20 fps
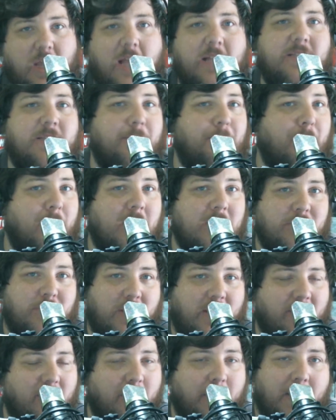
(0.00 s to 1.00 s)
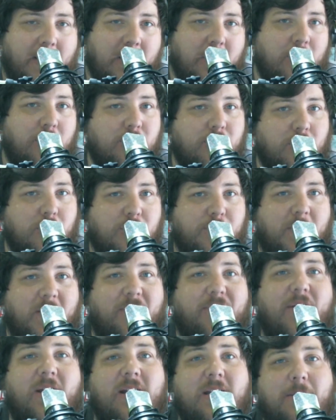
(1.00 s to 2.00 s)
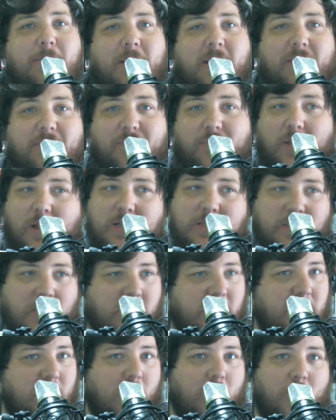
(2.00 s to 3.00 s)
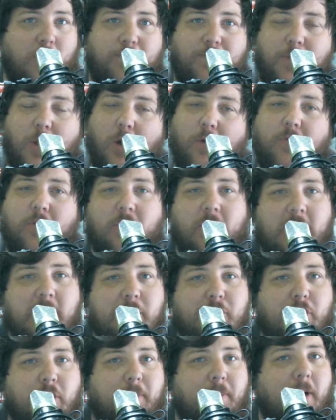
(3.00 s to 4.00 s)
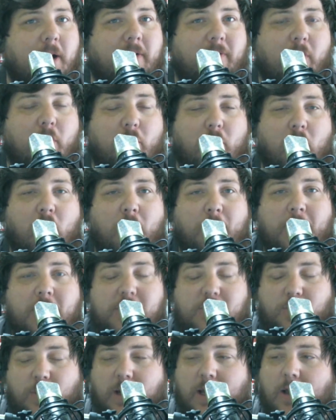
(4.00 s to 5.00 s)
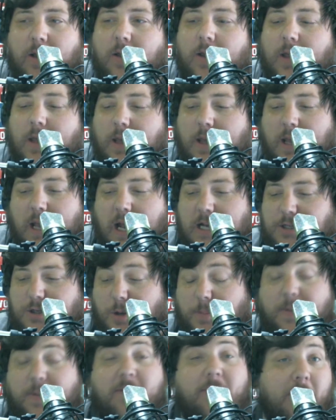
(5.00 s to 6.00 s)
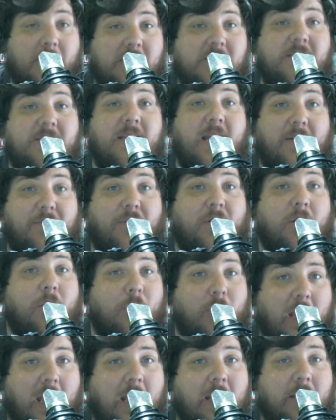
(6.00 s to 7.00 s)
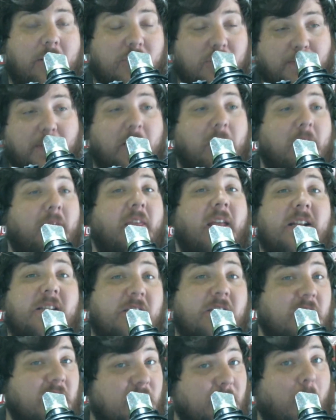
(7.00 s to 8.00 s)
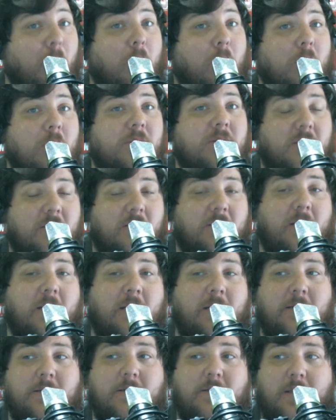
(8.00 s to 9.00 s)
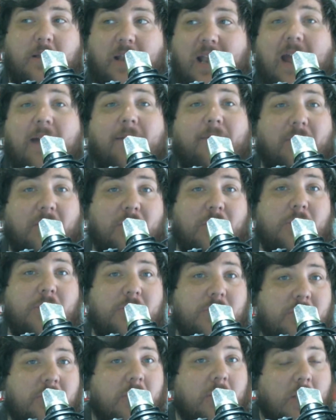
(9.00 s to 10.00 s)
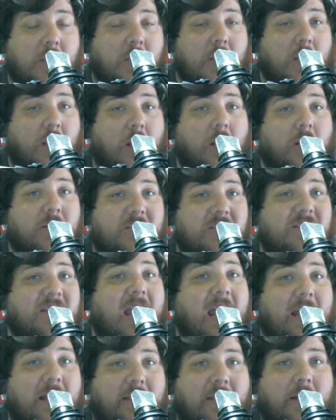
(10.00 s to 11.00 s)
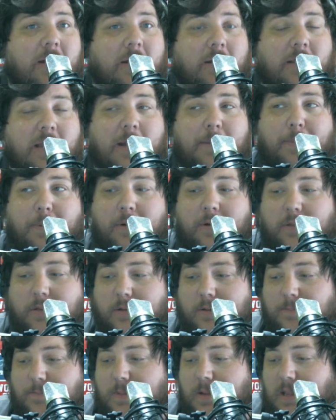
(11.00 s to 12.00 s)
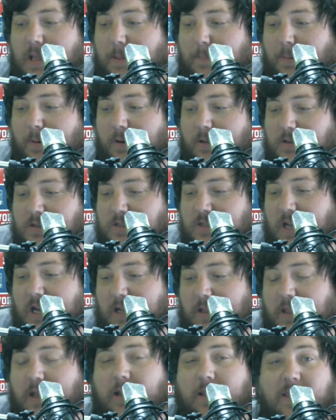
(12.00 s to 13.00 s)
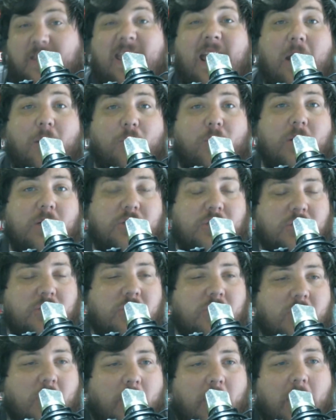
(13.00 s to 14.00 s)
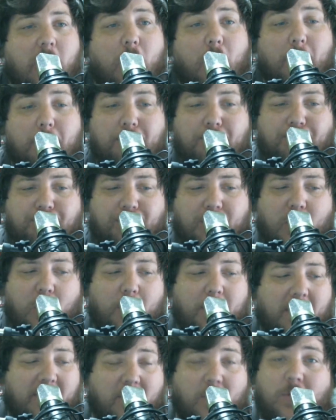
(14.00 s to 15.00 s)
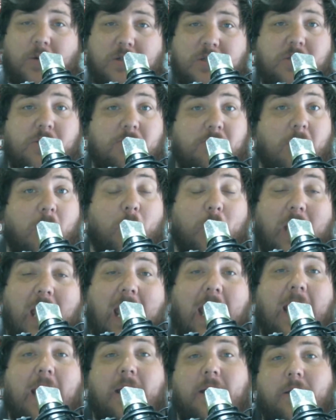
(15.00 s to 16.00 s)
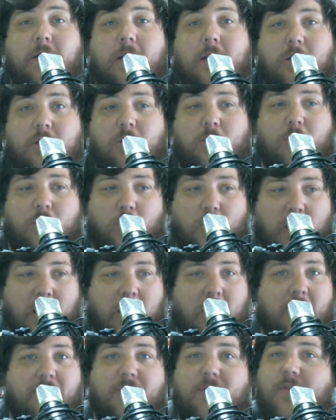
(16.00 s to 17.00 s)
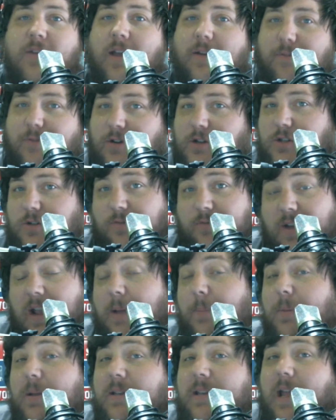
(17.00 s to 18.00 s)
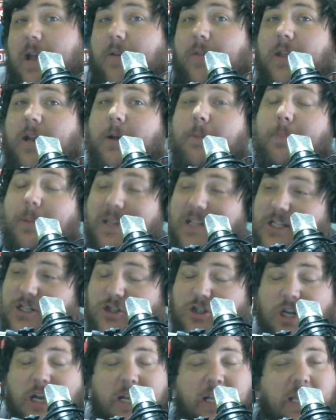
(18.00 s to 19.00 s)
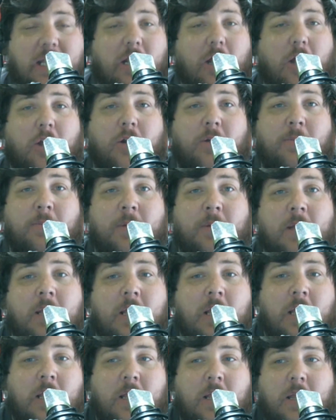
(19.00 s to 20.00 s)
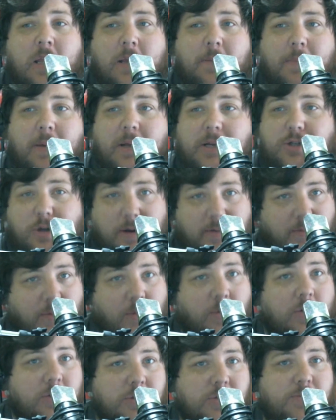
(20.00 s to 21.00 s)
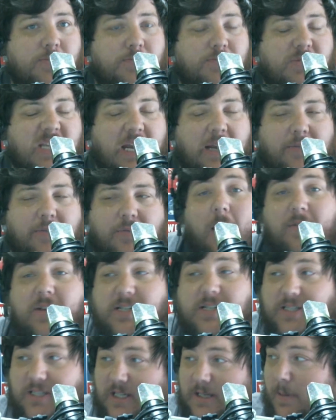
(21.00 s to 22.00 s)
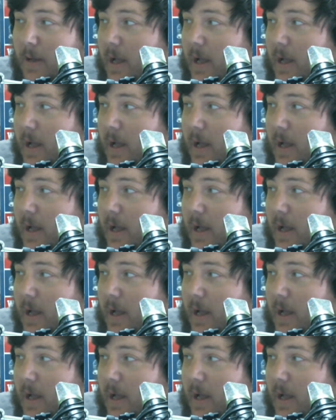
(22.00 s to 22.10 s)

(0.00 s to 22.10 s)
thoughts and prayers with everybody who, has been affected by the floods, also over in the eastern part of Oklahoma as well. I just hope everybody's safe and okay. There's bigger things than sports, and, and livelihoods are at stake there in that part of the in that part of the state, in that in that region. So I hope I hope everyone's okay and, and doing well. If you've got friends or family down there, please check in on them. Make sure everyone's safe. Obviously,